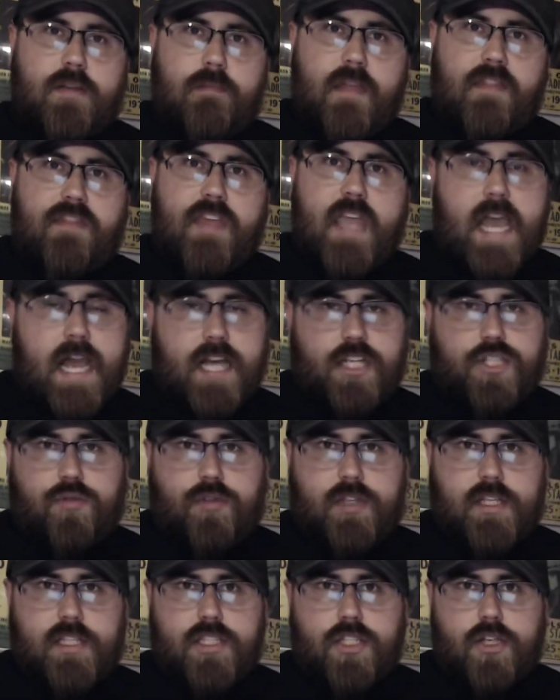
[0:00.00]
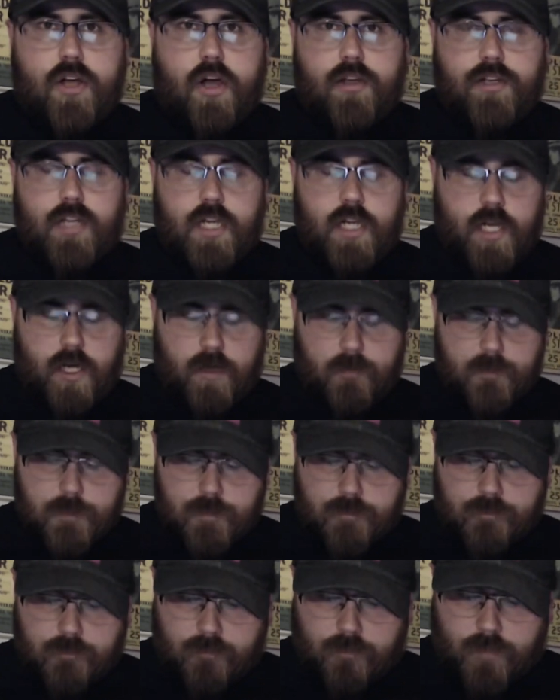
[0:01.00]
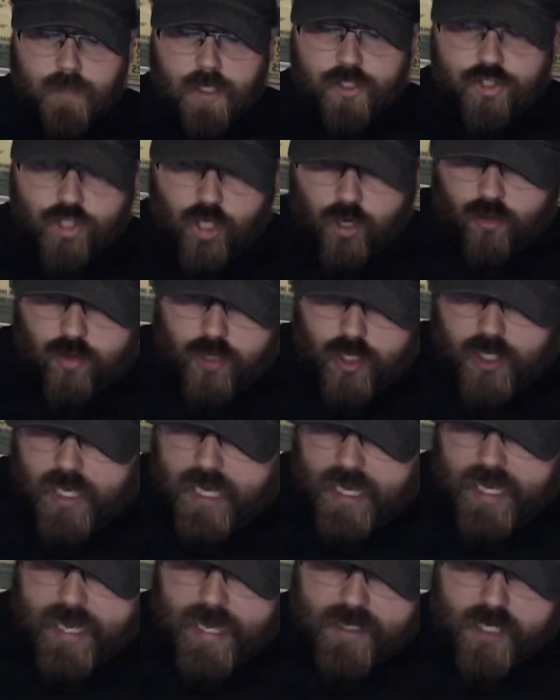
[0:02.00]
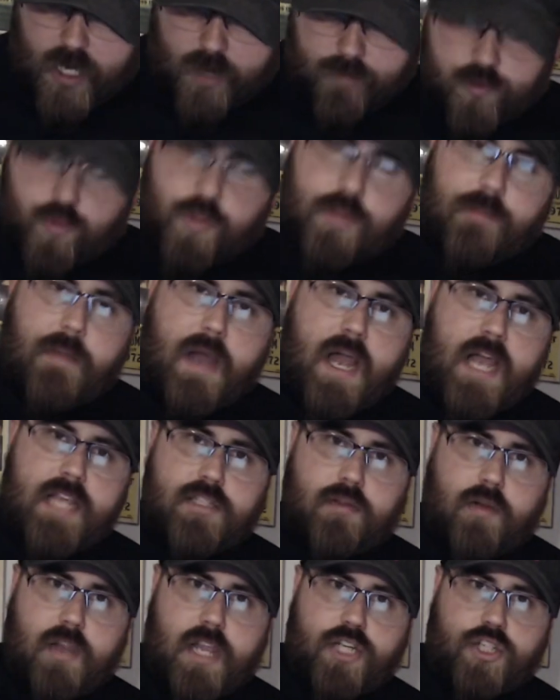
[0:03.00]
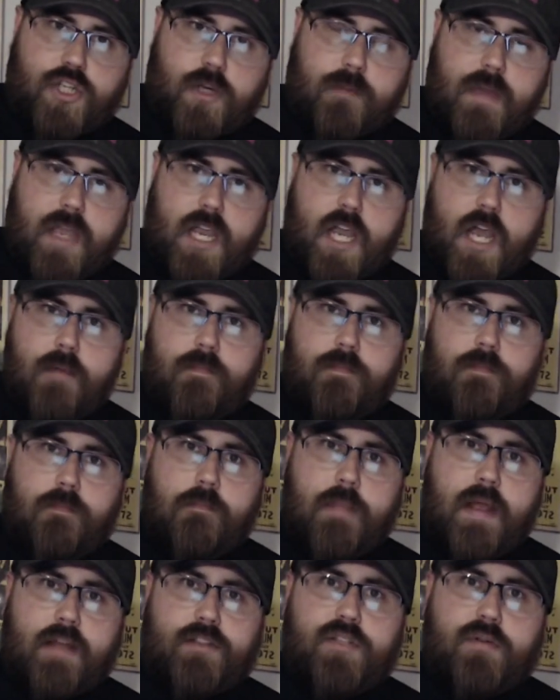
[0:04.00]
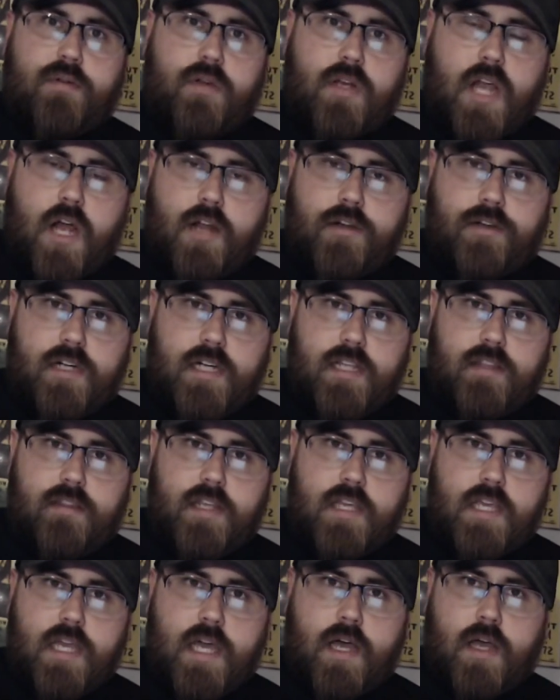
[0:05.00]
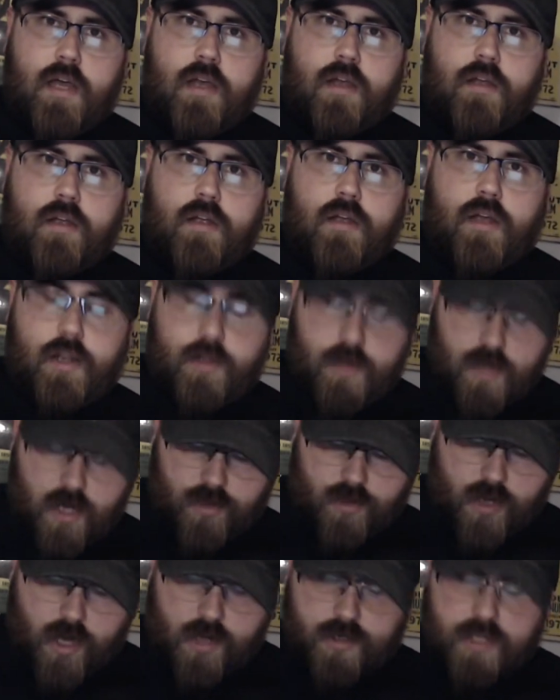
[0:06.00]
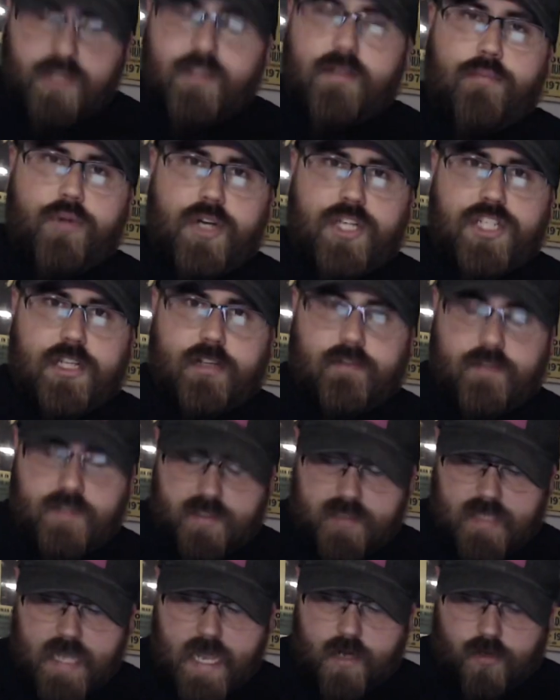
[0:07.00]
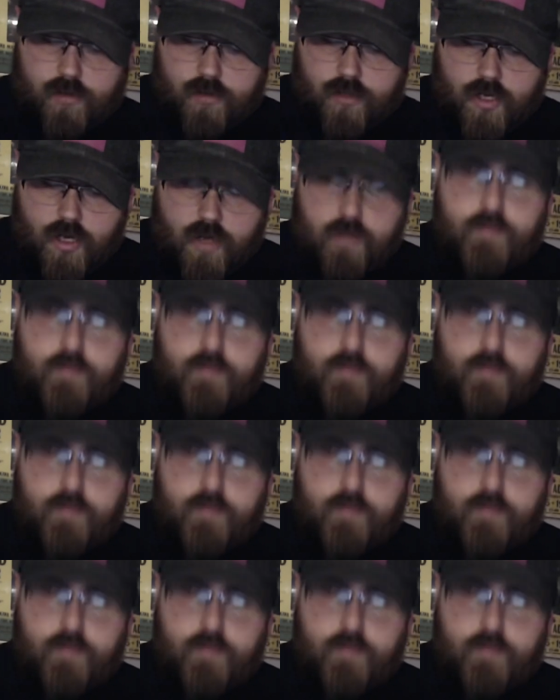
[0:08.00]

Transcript: that they actually installed in here. So it comes with a piezoelectric pickup mounted underneath the bridge here in the saddle of the